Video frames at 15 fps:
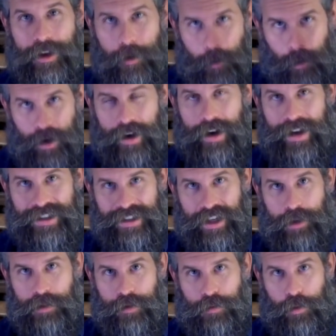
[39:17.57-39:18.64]
What did I
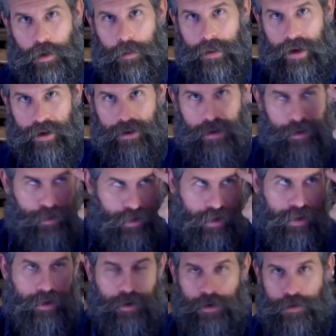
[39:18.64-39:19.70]
say before about
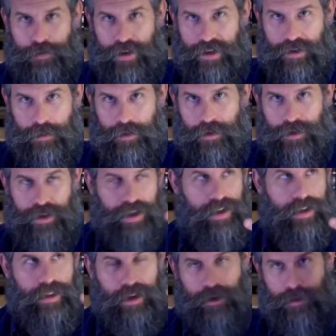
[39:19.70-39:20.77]
thinking you're a victim or
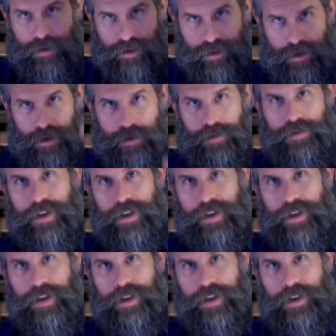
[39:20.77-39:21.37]
thinking that you deserve,